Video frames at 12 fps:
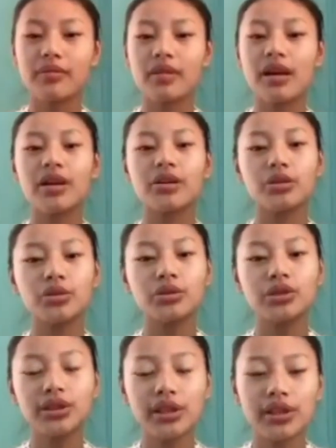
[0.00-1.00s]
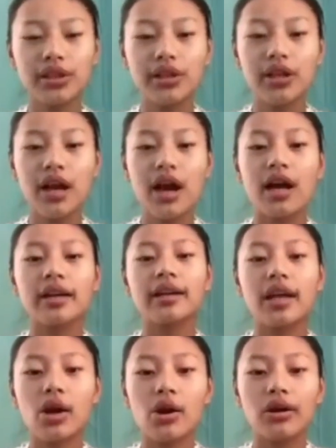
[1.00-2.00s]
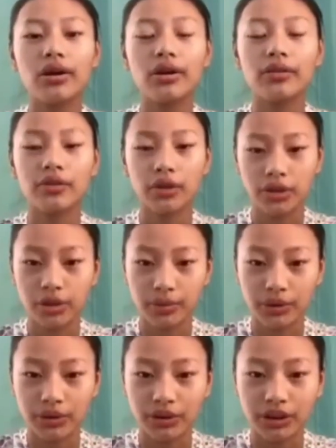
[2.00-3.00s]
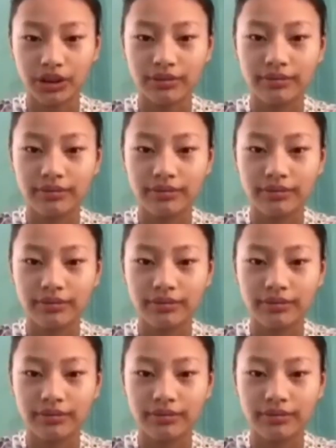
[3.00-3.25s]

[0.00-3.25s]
You share a galore of contribution.